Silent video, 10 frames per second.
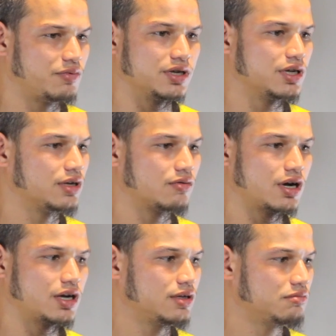been getting
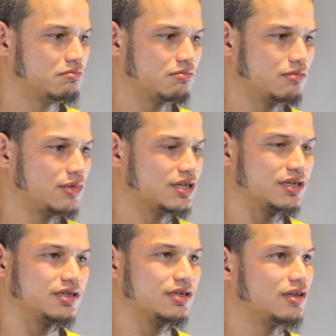ready as I
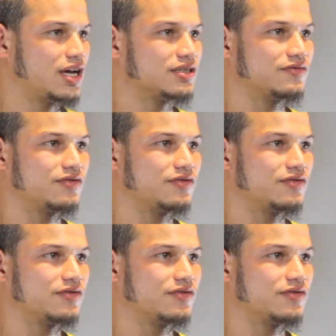did the last